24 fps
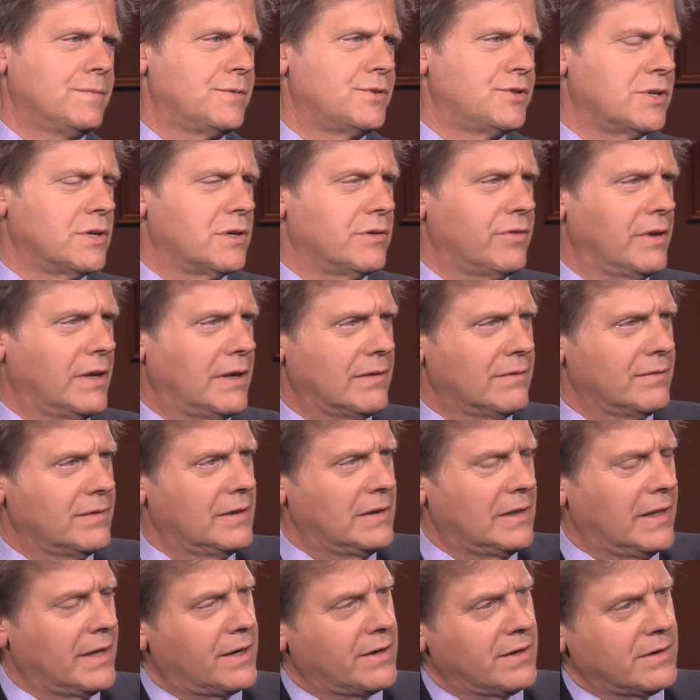serving
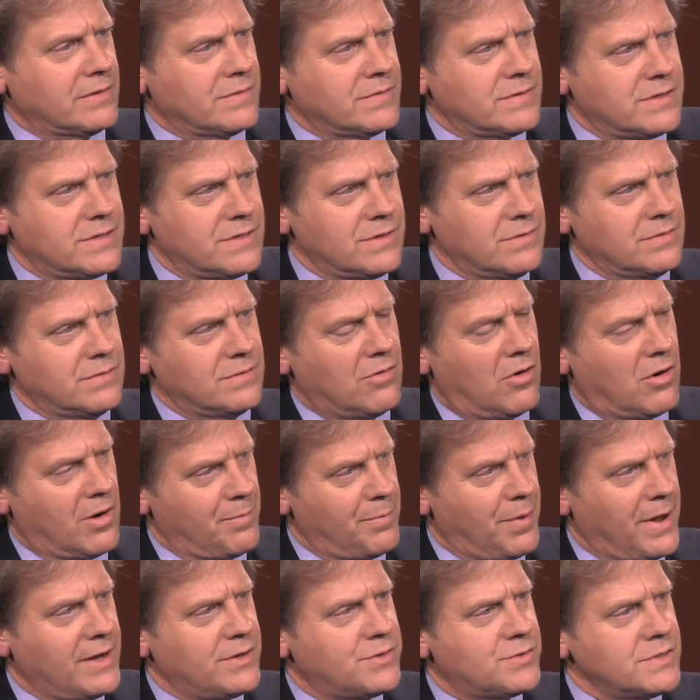liquor to our
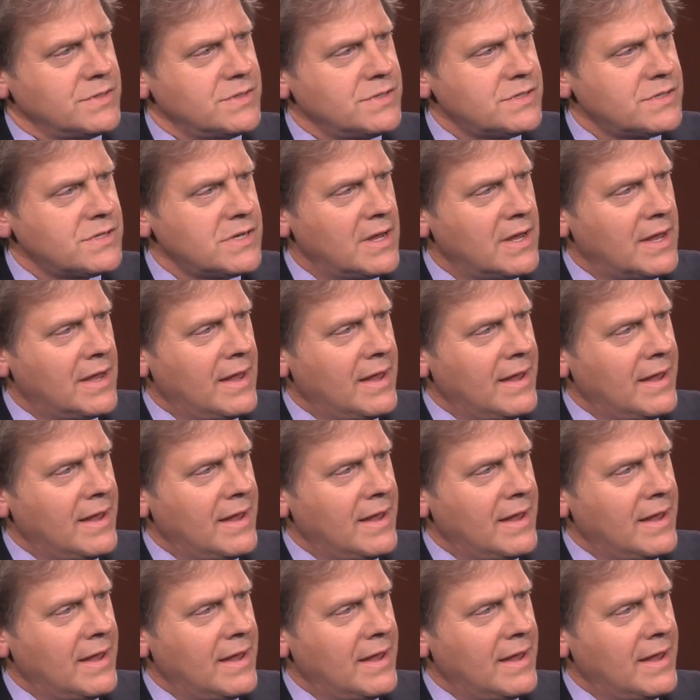patrons.